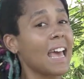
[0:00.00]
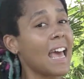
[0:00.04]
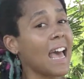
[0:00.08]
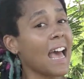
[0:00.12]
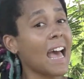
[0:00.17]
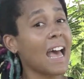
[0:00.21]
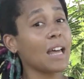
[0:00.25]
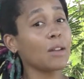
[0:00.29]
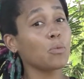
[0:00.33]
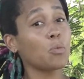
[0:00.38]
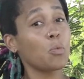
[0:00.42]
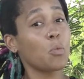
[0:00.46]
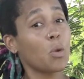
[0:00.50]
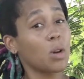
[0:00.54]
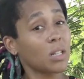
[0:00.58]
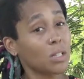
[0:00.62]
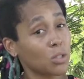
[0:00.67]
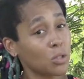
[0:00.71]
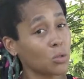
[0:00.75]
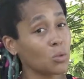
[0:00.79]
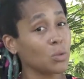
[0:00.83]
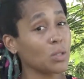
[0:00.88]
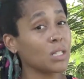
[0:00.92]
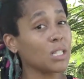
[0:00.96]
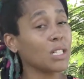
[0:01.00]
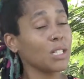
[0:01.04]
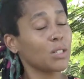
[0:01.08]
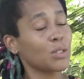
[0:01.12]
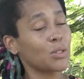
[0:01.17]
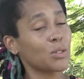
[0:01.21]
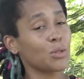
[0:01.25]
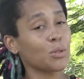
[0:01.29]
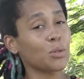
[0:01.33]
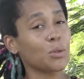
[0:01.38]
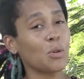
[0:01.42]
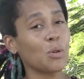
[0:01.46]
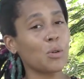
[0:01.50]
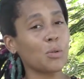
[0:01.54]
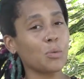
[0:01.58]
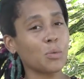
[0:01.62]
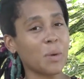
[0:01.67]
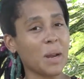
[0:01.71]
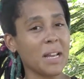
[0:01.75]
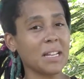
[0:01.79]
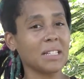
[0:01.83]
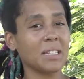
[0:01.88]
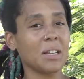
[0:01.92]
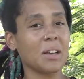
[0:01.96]
and what you need to know
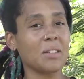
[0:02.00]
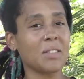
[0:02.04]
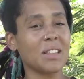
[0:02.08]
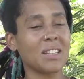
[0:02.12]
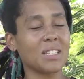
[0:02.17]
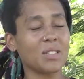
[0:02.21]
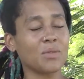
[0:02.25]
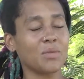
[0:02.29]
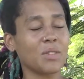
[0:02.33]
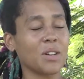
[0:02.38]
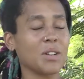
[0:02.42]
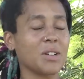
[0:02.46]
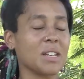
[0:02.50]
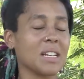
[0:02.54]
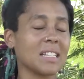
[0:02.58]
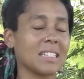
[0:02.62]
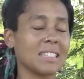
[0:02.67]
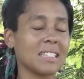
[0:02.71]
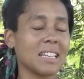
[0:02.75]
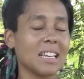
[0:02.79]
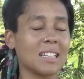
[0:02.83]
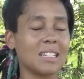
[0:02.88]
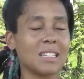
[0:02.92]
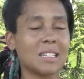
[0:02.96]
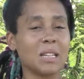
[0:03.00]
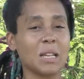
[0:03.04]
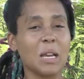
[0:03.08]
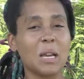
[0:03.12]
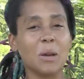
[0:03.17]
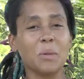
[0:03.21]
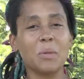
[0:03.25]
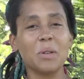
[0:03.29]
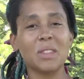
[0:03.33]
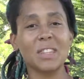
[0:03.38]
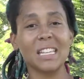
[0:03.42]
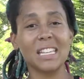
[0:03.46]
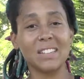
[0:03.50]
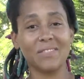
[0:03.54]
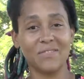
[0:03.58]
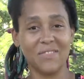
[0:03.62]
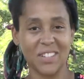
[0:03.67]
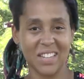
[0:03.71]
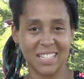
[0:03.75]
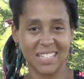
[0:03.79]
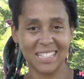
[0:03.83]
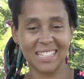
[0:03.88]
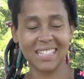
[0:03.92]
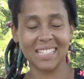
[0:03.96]
right now that's very exciting with
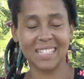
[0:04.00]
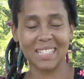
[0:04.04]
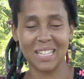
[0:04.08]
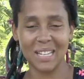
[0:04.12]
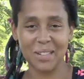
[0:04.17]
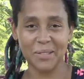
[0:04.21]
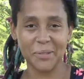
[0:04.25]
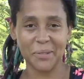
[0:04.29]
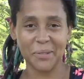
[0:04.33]
Invest St